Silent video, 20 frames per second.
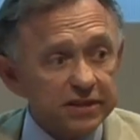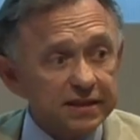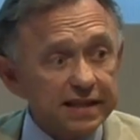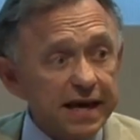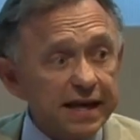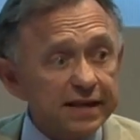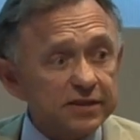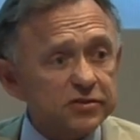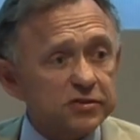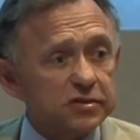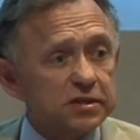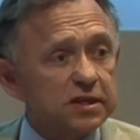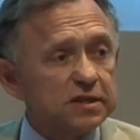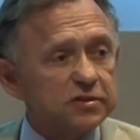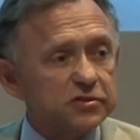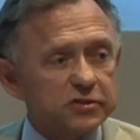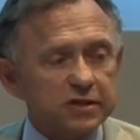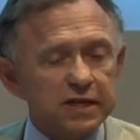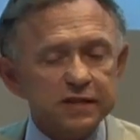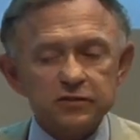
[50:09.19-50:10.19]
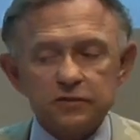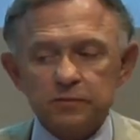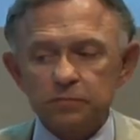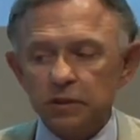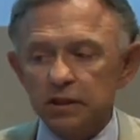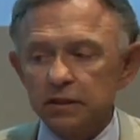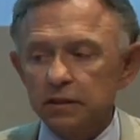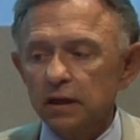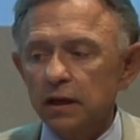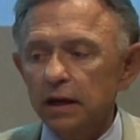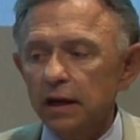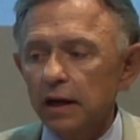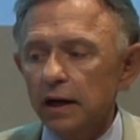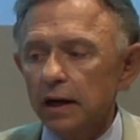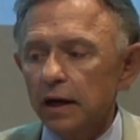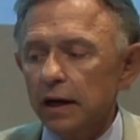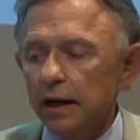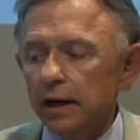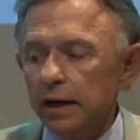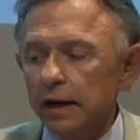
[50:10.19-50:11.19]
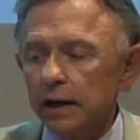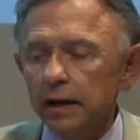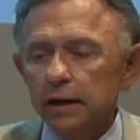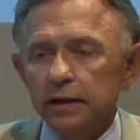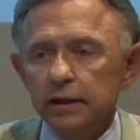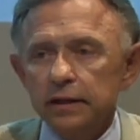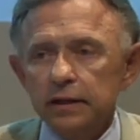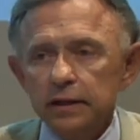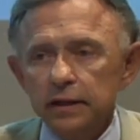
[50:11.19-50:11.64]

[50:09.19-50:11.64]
and that's the assessment. Uh,